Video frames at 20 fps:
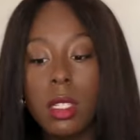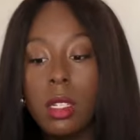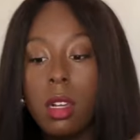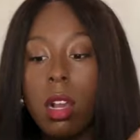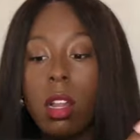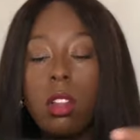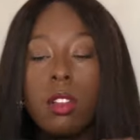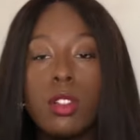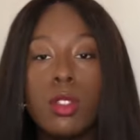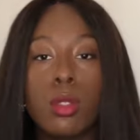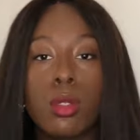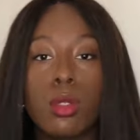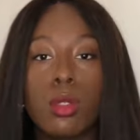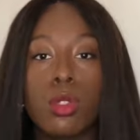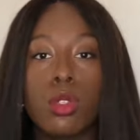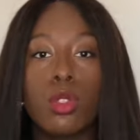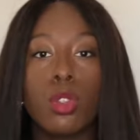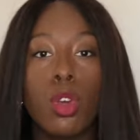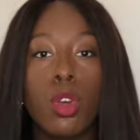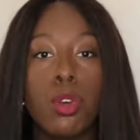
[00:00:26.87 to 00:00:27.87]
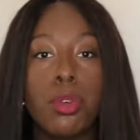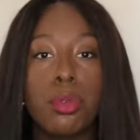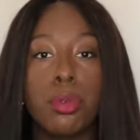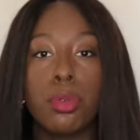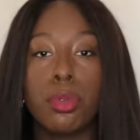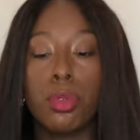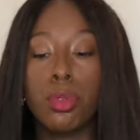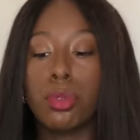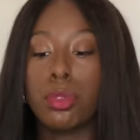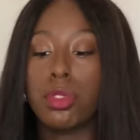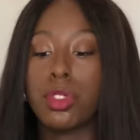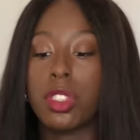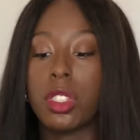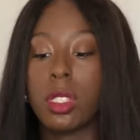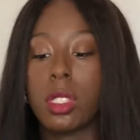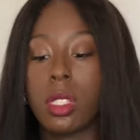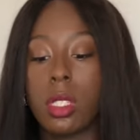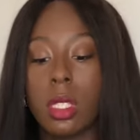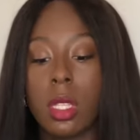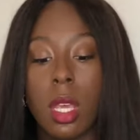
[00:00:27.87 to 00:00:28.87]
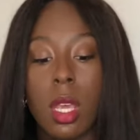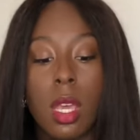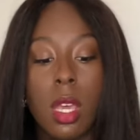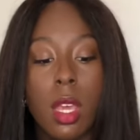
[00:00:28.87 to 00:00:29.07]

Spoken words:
The color is so gorgeous.